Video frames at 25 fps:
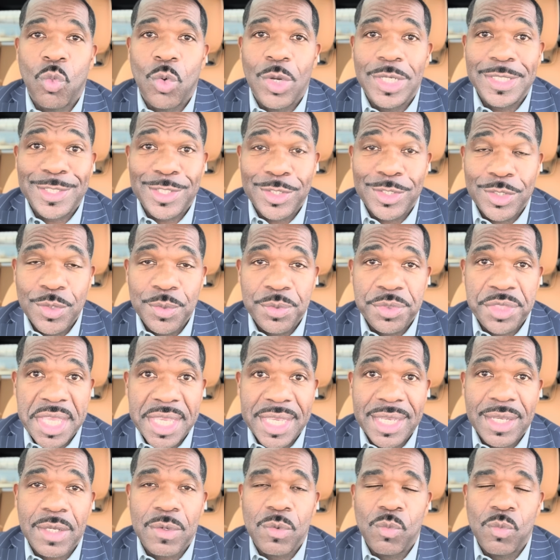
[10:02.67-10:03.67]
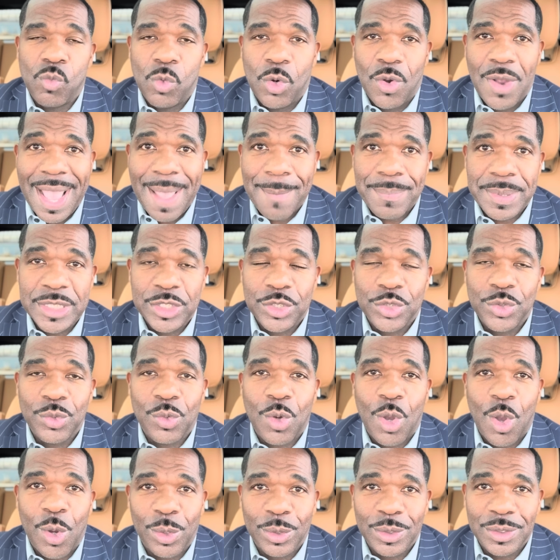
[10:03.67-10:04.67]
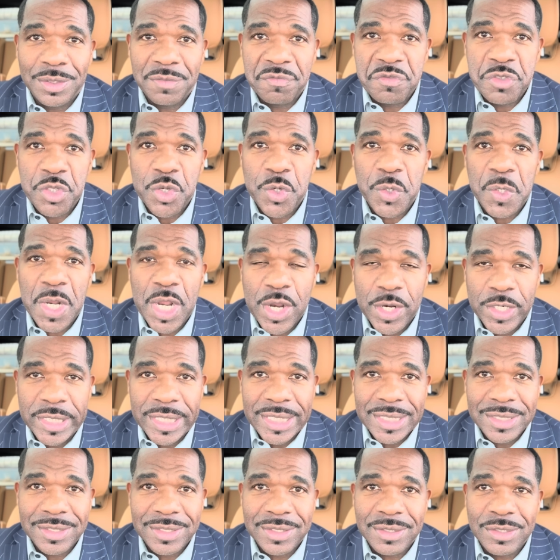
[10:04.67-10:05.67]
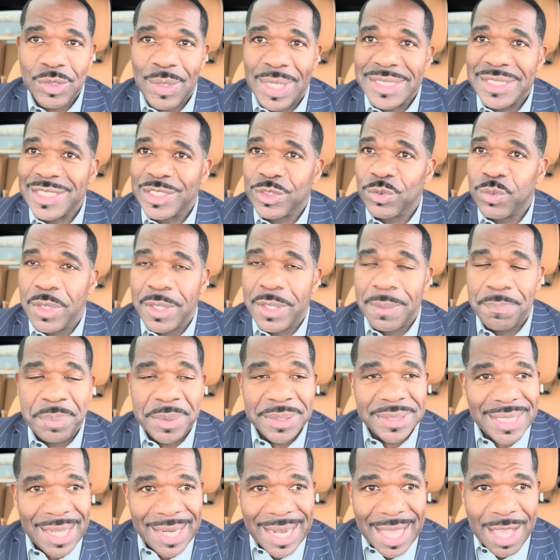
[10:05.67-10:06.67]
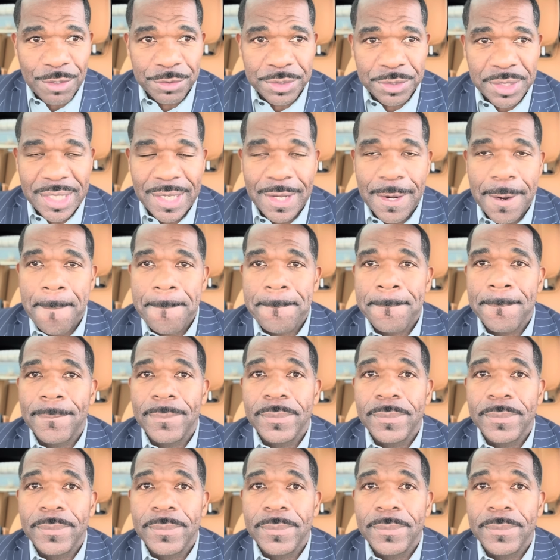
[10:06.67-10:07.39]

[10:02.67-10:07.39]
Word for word: what do you think will happen to all of your earnings? So I just want to put that out there.